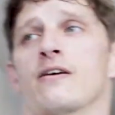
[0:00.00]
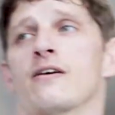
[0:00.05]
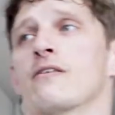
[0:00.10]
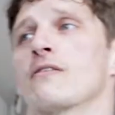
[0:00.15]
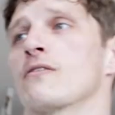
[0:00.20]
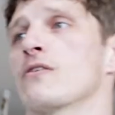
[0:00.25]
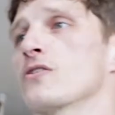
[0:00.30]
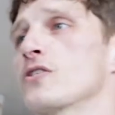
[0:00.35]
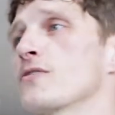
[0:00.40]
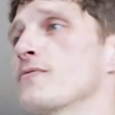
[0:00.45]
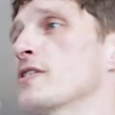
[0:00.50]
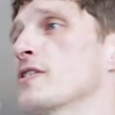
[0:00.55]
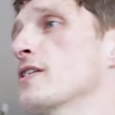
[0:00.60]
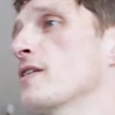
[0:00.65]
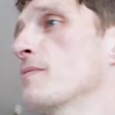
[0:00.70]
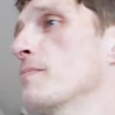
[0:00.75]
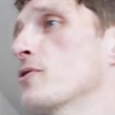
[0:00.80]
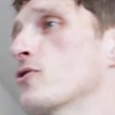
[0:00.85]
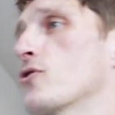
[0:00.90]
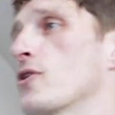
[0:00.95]
Those of us that
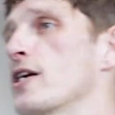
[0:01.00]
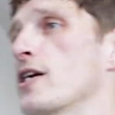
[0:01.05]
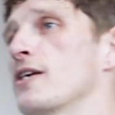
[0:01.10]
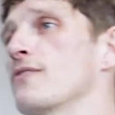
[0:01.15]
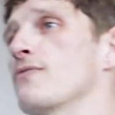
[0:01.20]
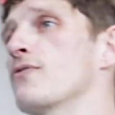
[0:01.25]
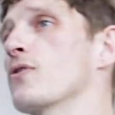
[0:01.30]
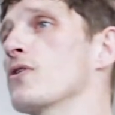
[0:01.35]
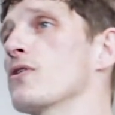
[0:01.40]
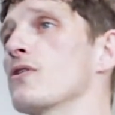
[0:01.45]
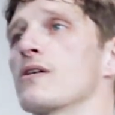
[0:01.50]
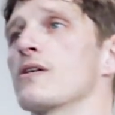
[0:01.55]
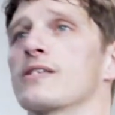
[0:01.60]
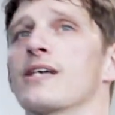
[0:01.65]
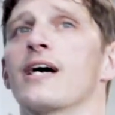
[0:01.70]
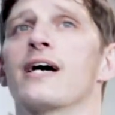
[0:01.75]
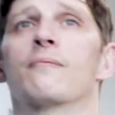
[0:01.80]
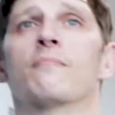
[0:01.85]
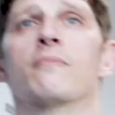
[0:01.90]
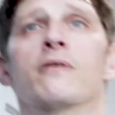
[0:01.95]
have been training for a long
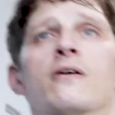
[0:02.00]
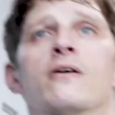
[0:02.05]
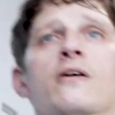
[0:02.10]
time,